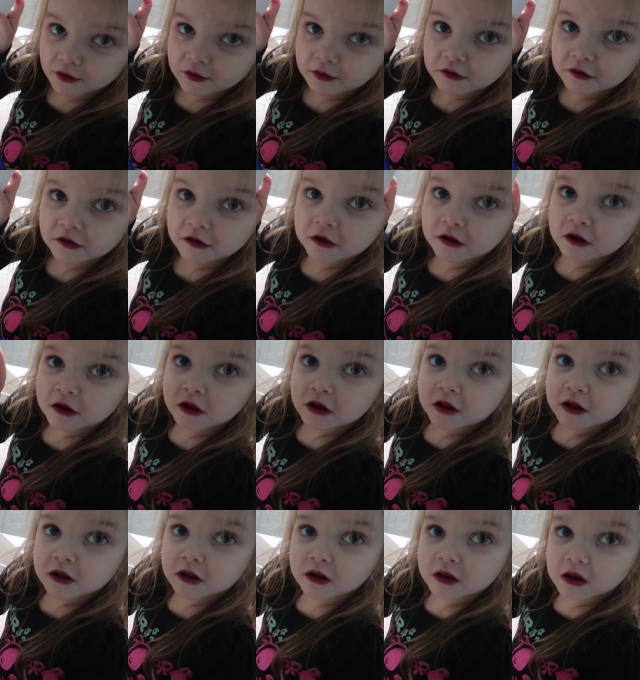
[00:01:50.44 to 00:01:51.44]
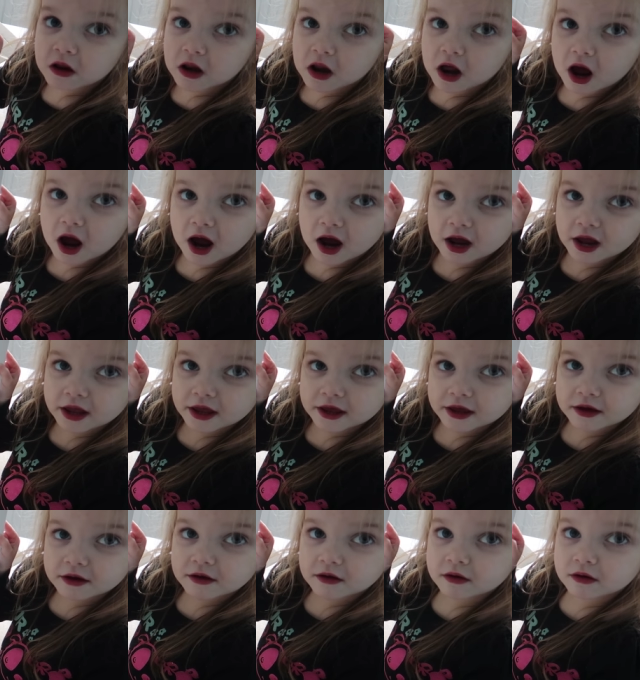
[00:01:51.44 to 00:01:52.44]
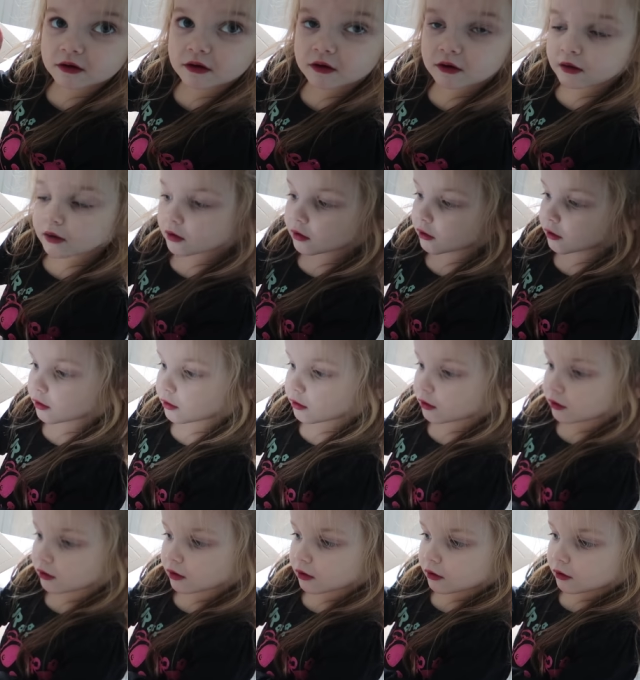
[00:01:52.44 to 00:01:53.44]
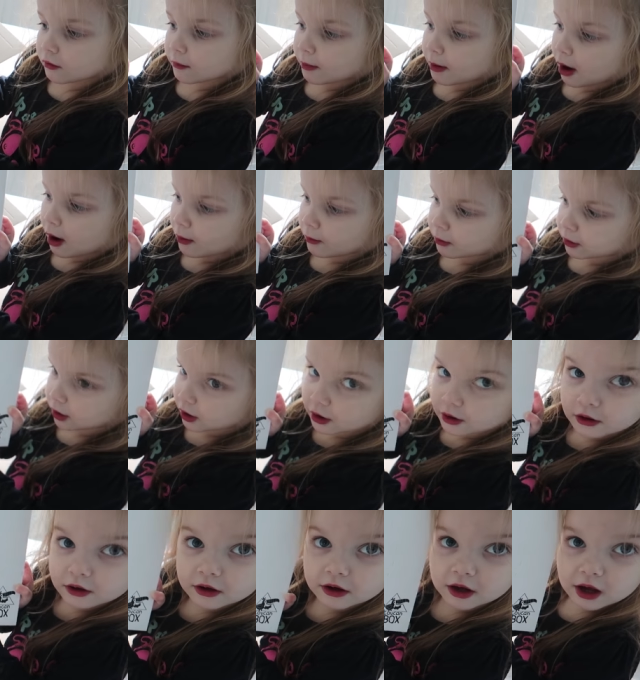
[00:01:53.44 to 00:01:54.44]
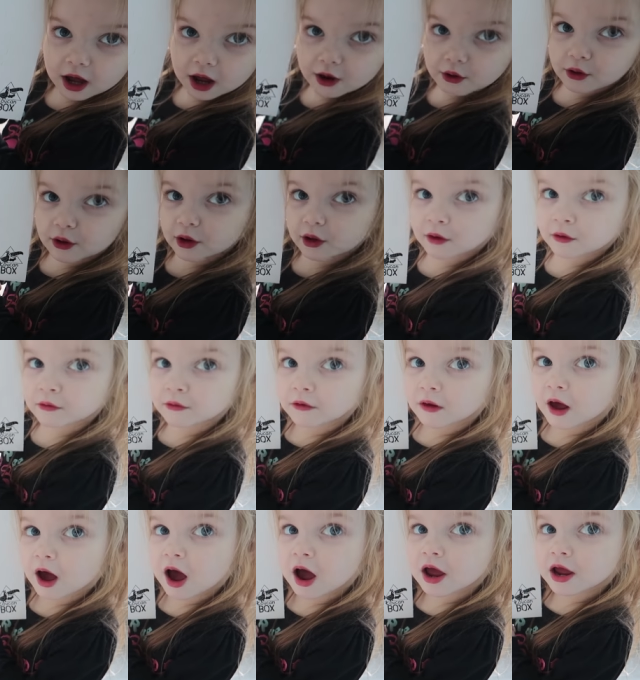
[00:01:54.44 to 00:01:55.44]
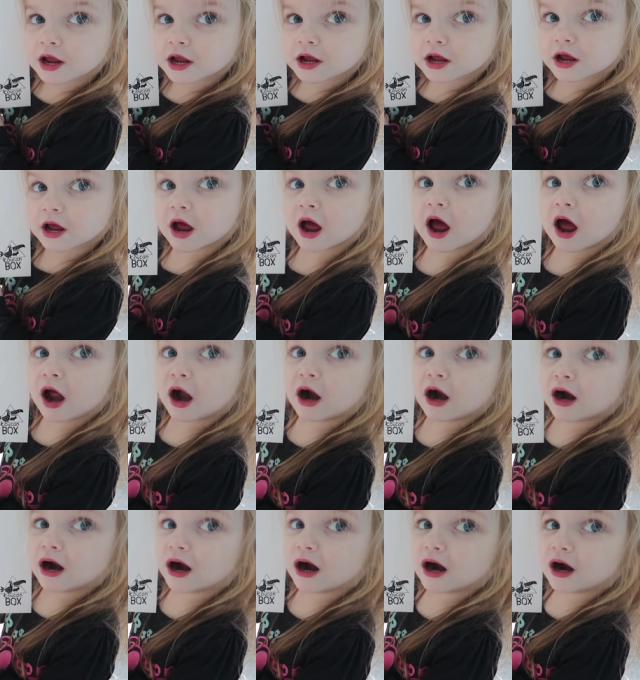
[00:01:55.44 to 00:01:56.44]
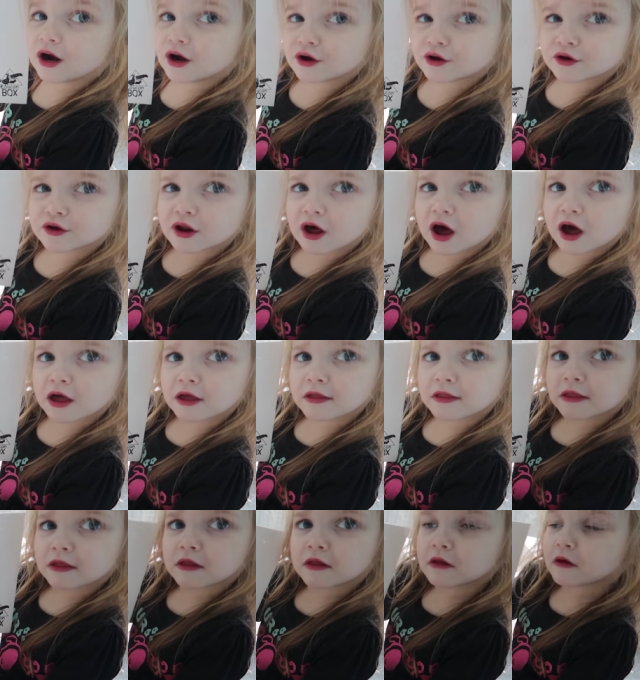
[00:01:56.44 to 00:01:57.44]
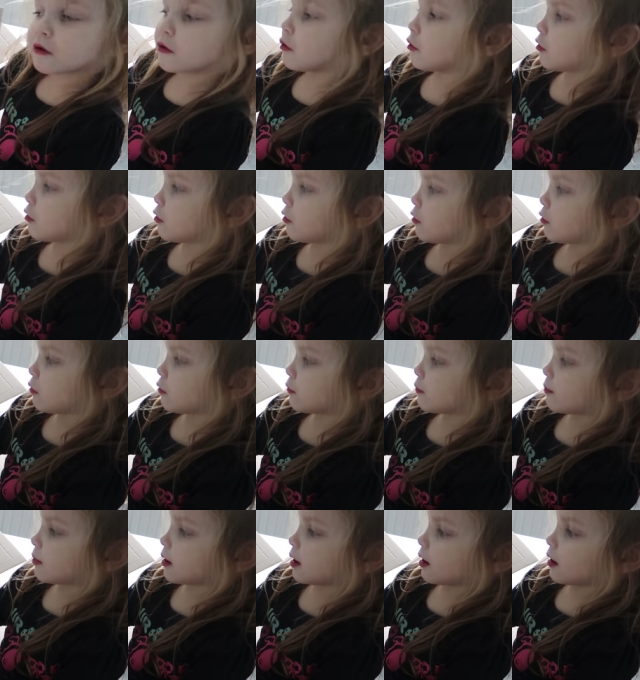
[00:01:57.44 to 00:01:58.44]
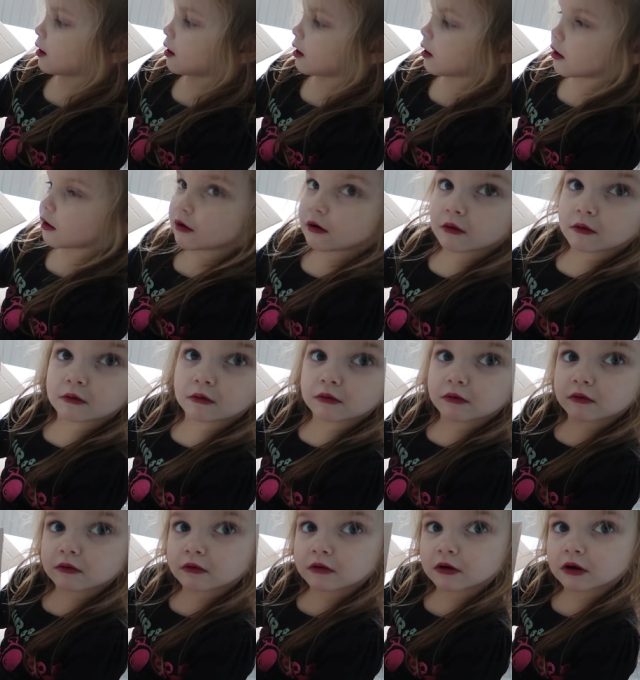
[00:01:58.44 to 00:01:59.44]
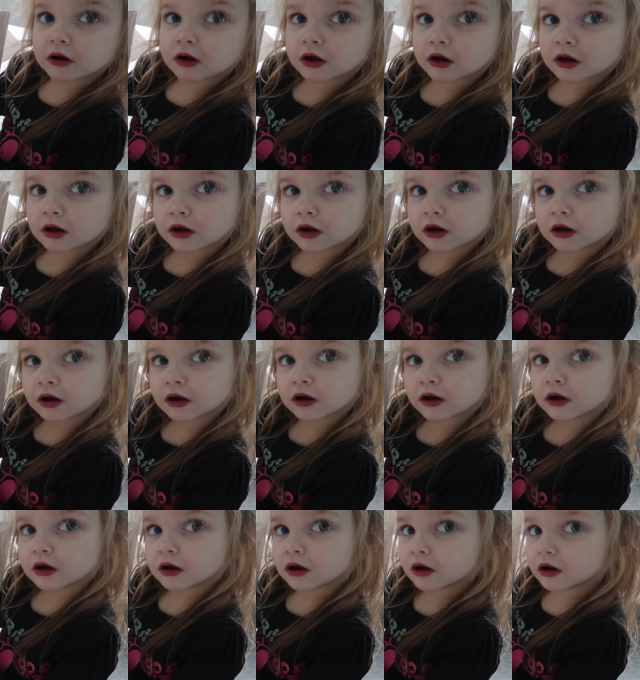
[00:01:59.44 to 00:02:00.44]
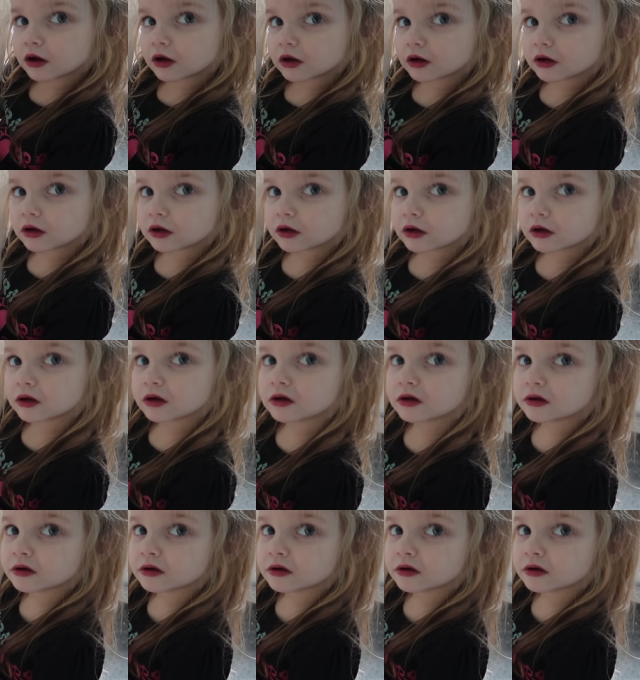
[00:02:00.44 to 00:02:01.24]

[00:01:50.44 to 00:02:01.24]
It's like a parrot. Parrot, and it's like a nut. There we go, so that can be left over there until we're ready for